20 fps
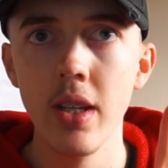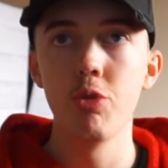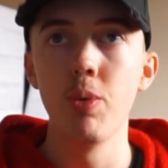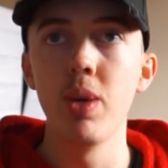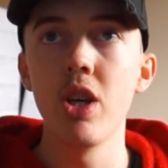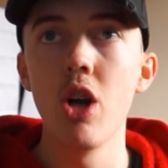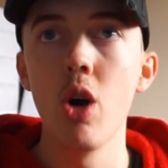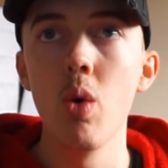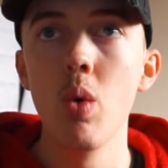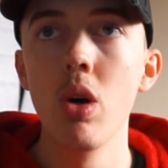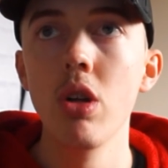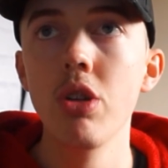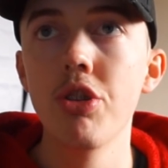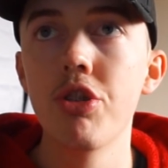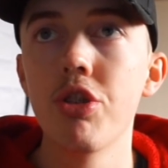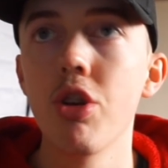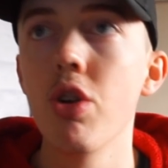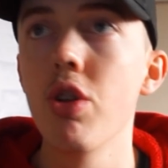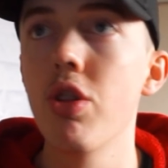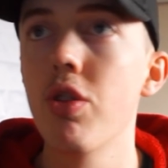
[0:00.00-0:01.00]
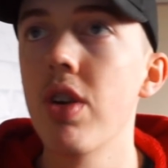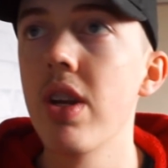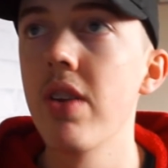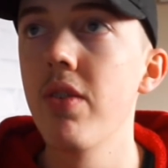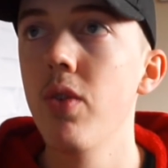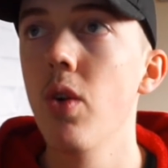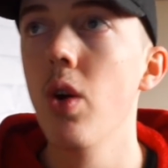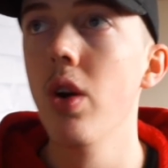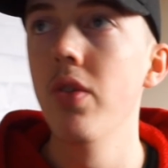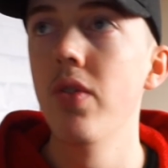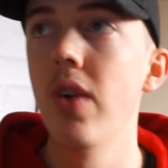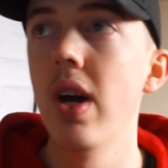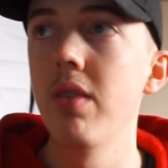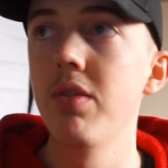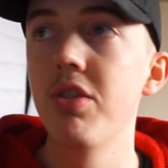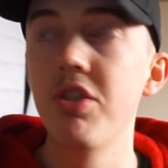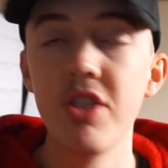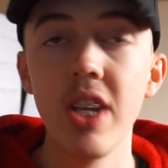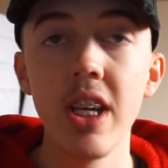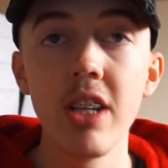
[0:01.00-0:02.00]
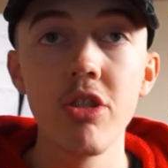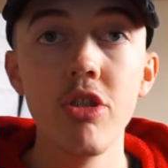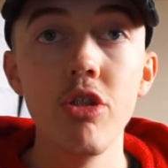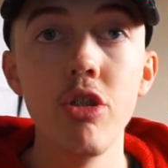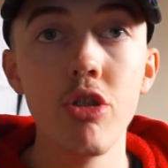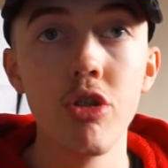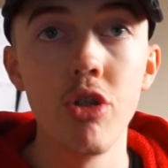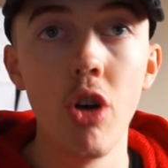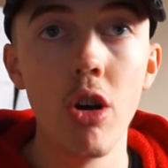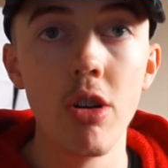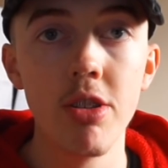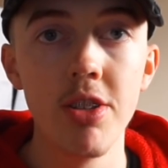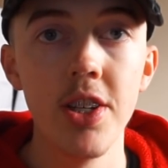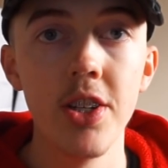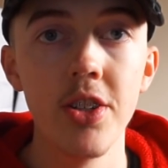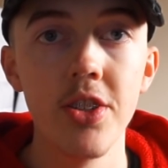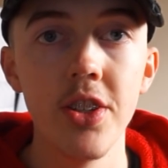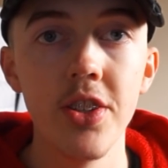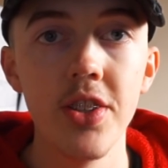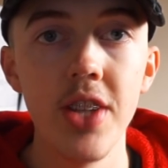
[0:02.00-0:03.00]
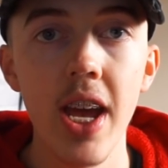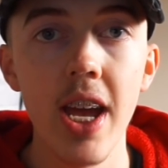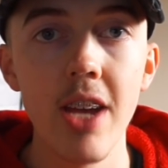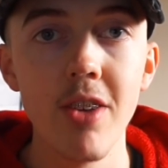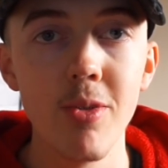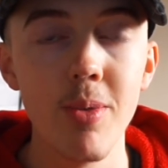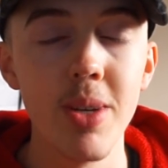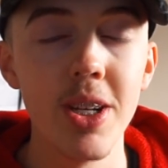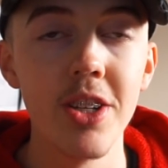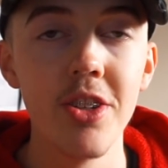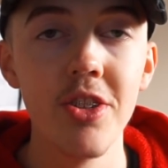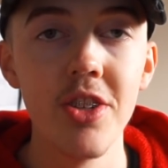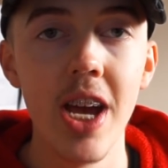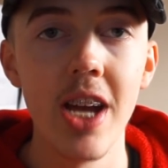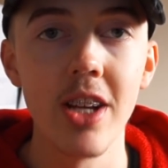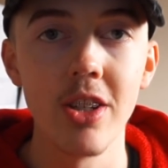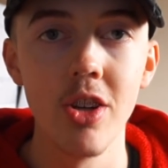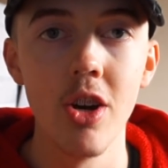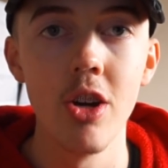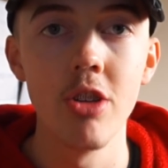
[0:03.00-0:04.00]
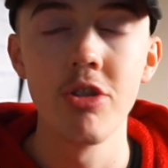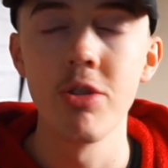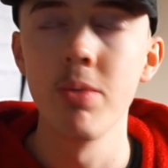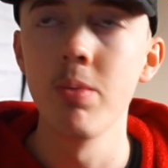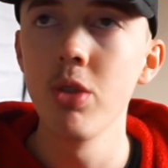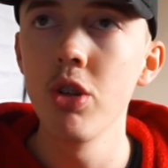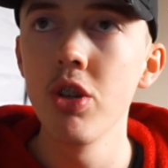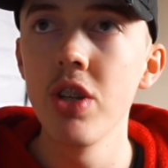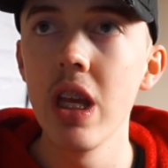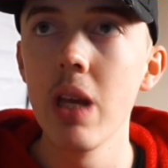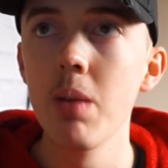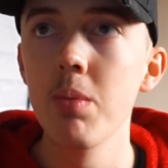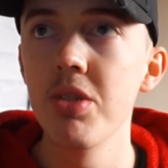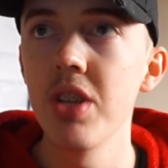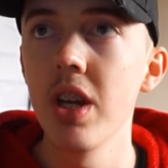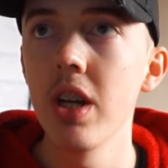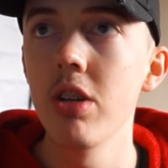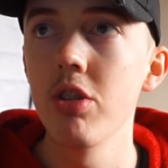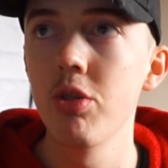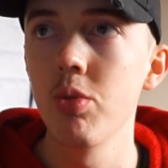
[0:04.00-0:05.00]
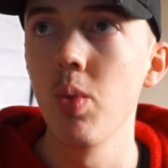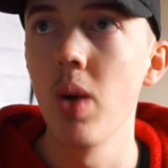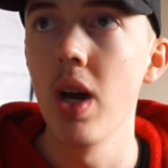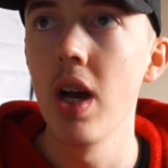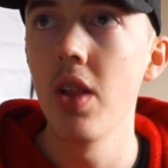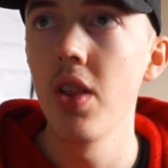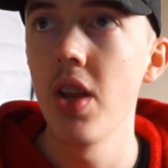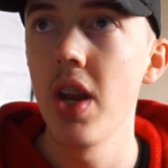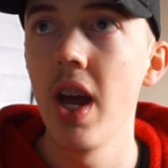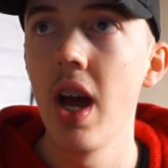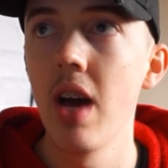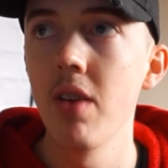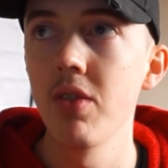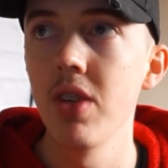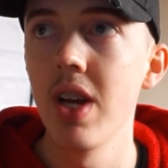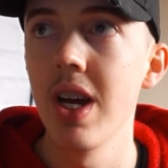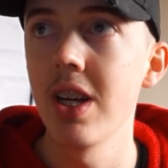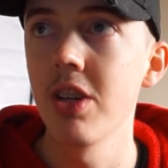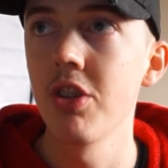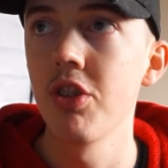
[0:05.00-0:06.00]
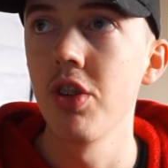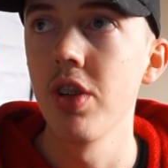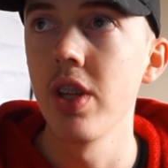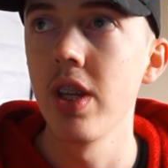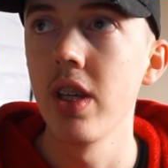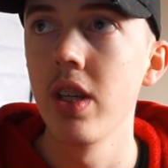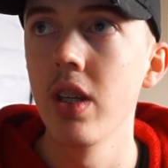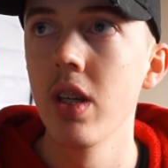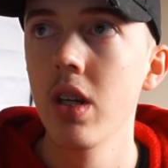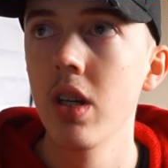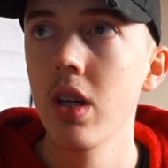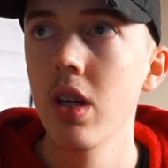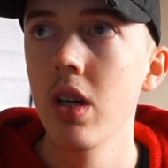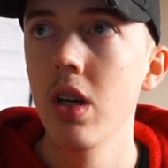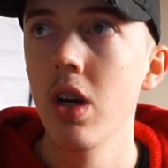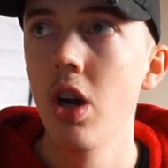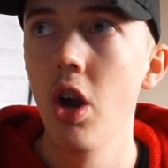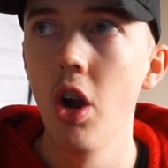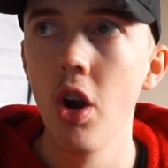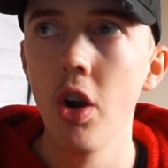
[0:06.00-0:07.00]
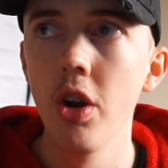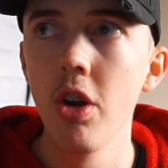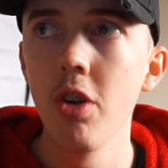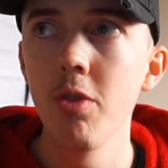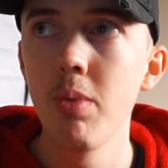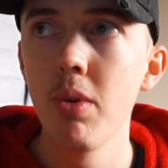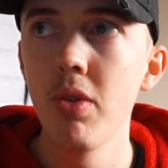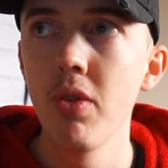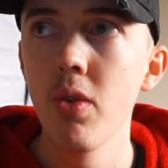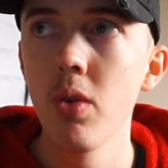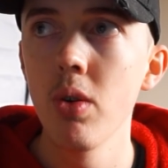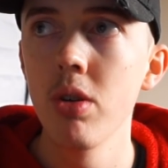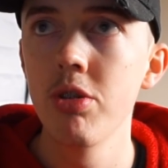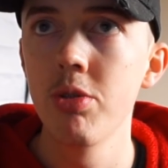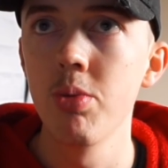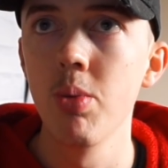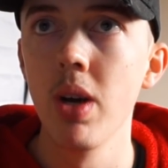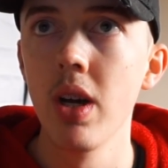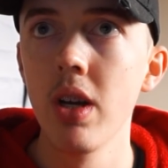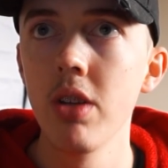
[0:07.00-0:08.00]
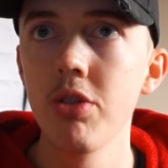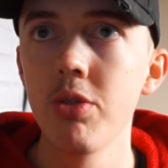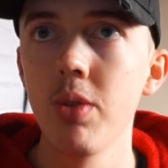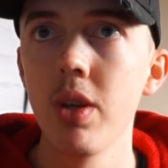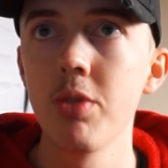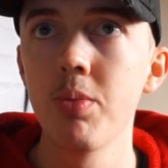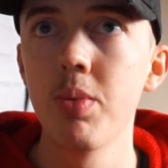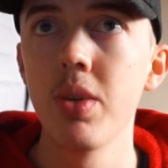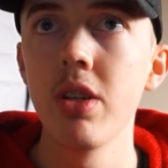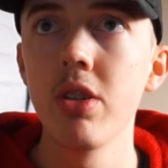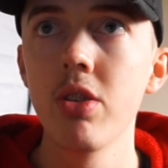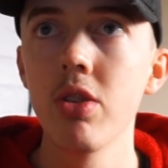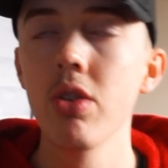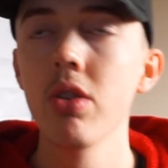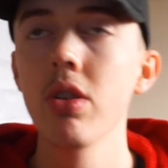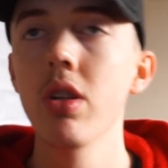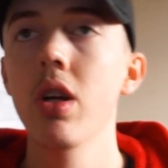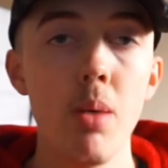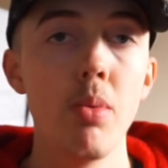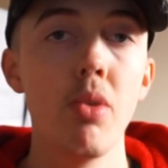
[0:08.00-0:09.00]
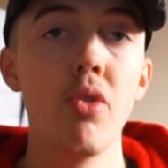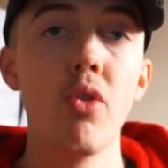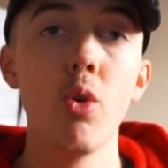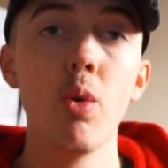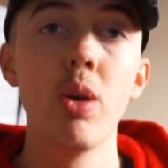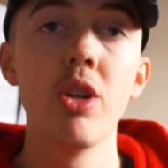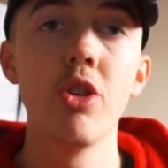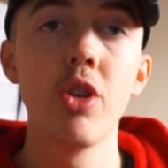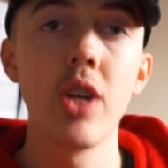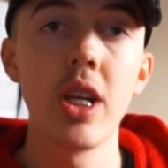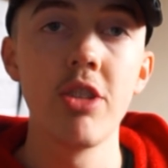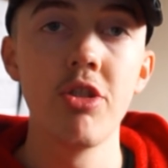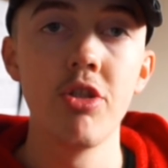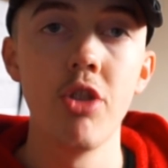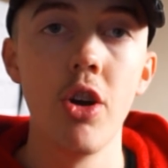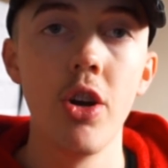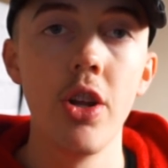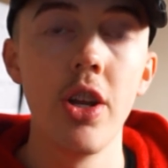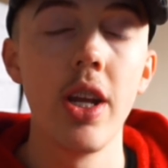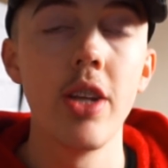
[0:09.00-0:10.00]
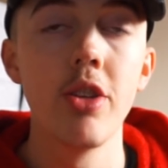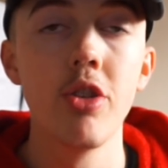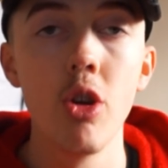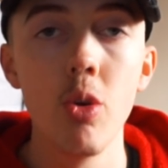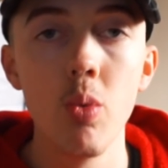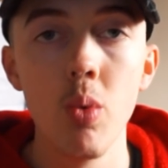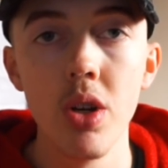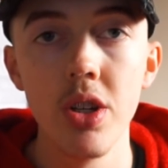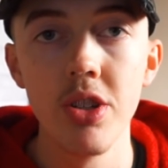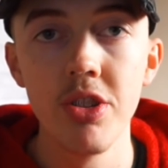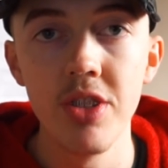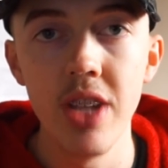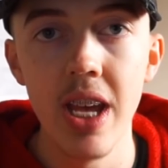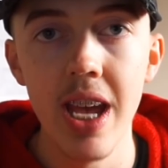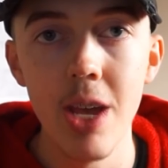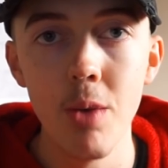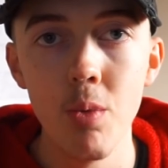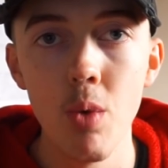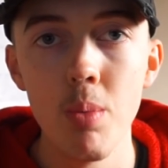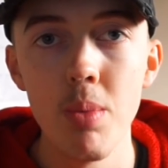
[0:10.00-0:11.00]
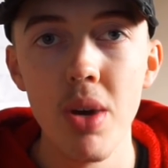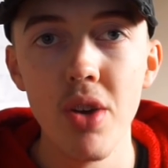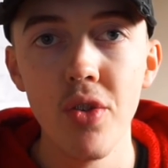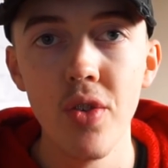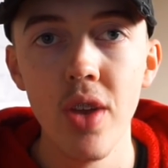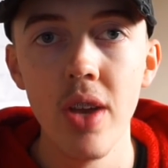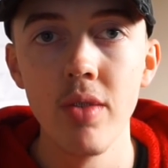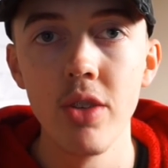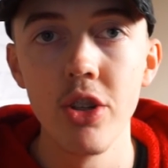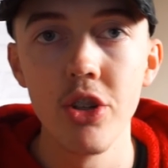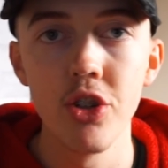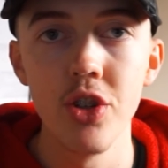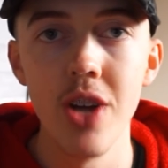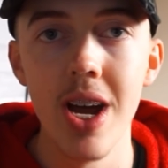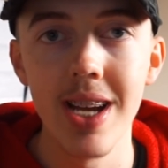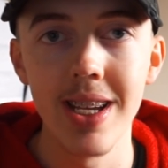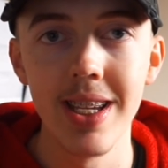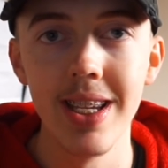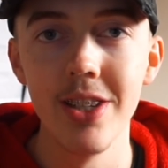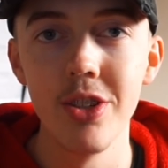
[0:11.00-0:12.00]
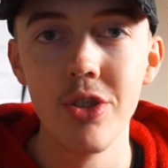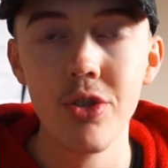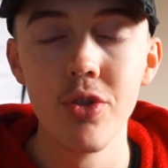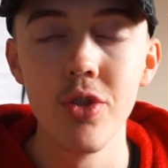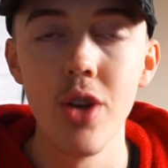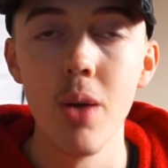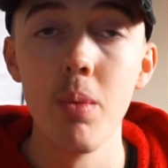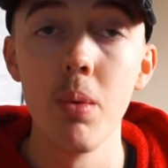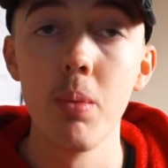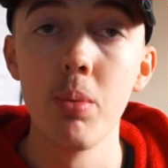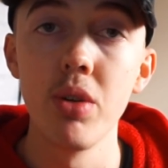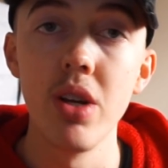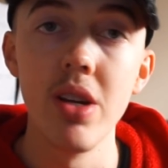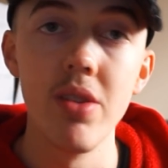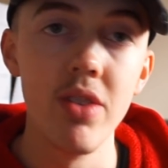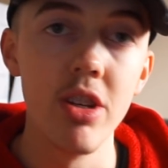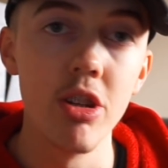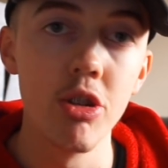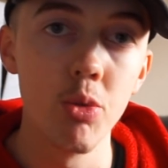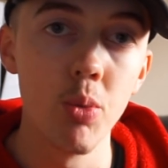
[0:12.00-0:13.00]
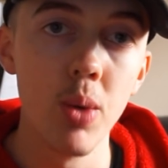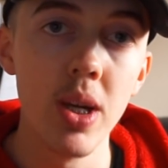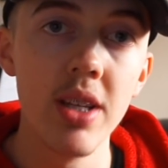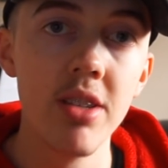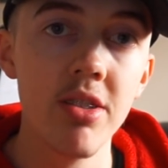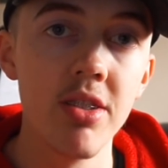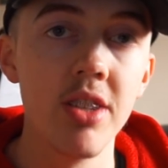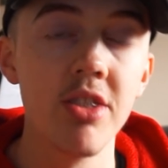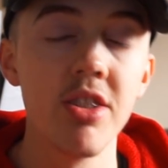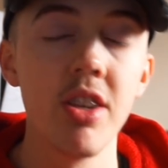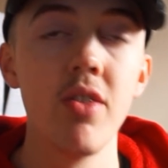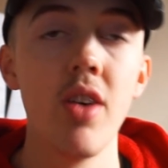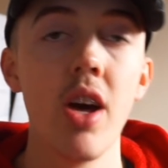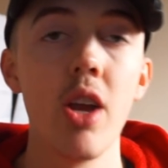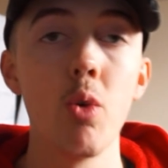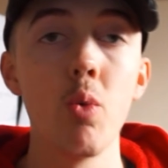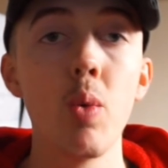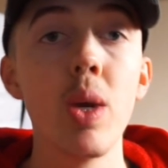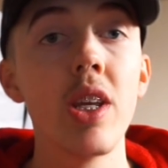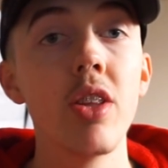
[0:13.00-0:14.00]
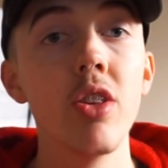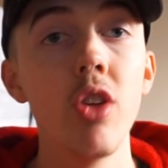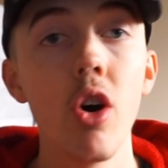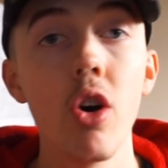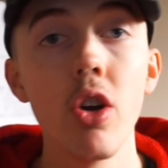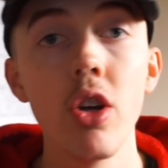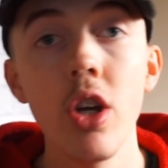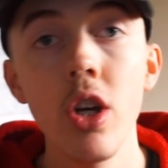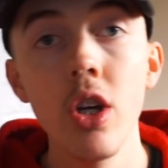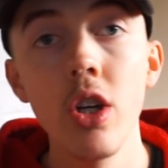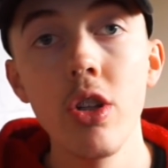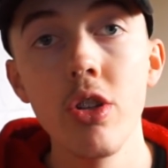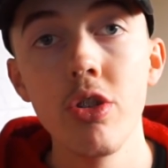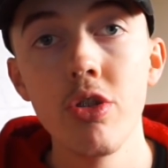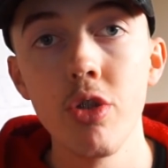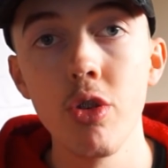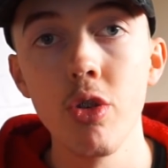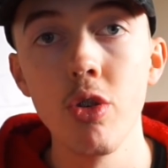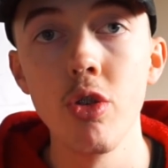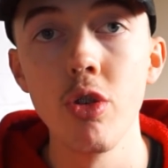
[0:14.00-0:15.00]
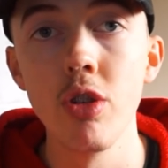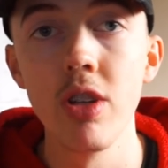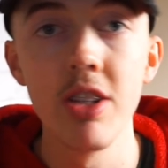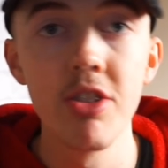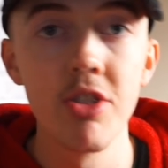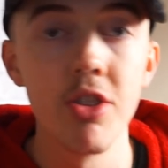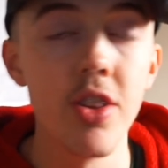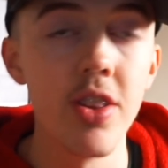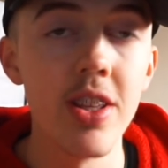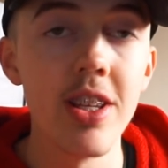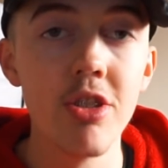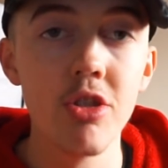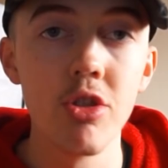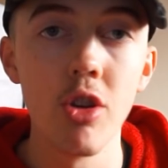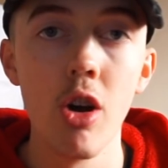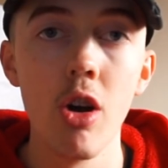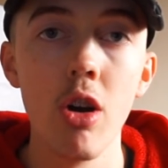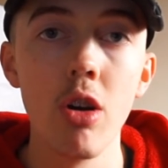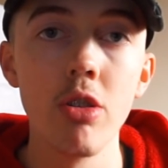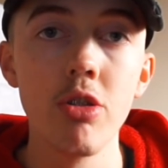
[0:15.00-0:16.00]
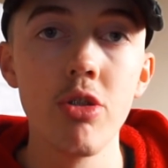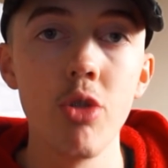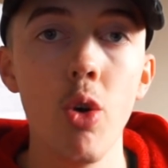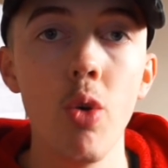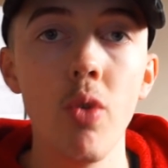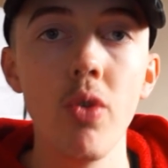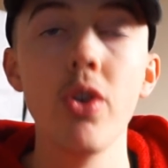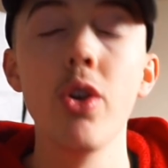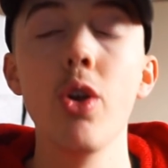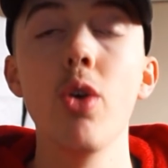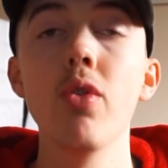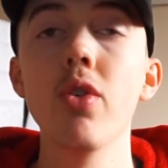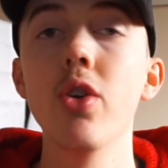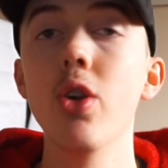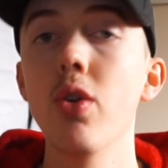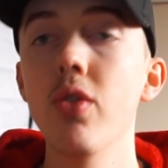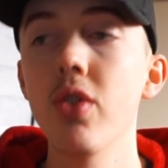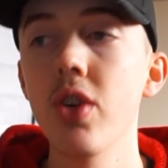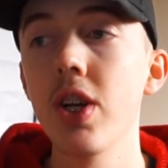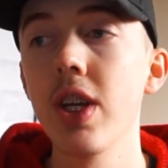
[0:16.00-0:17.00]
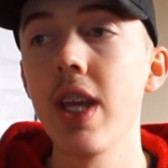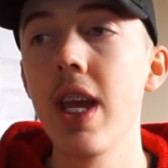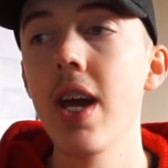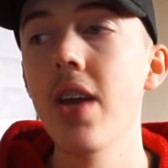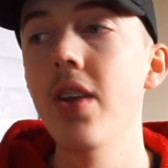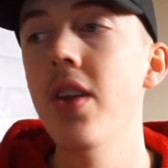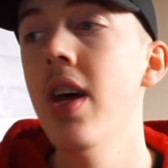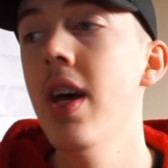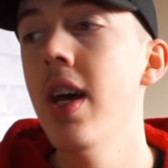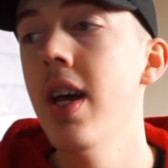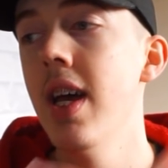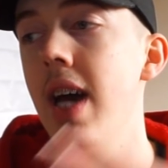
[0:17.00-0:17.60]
So we got one, two, three, four, five, six new songs here today for me to check out. Some new names there as well that I haven't actually heard of before as well, so that's pretty cool. But before we do get started, I do want to say what my favourite track is from the previous week, since I've had a week now to listen to these songs over and over and over again.